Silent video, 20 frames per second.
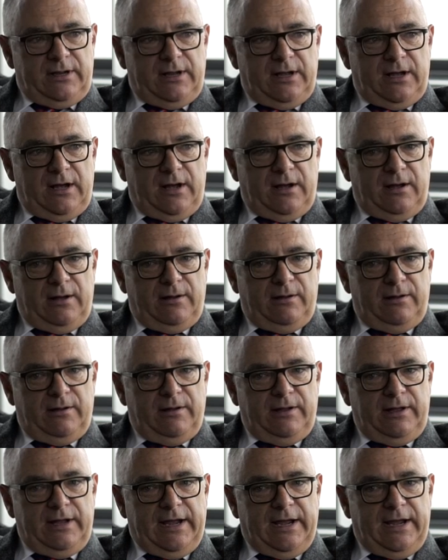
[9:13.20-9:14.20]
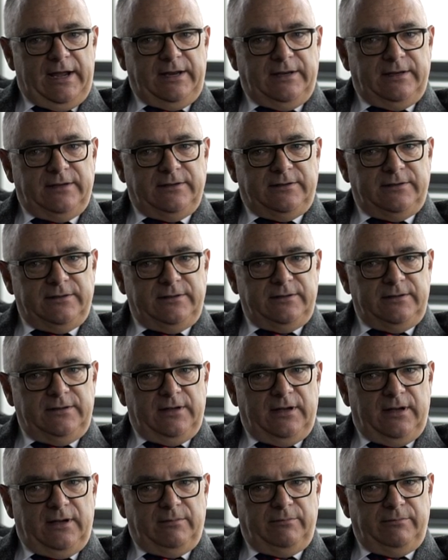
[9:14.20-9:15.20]
uh, and
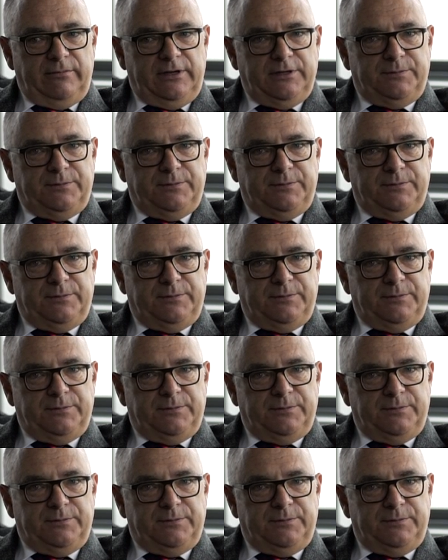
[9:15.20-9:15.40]
um,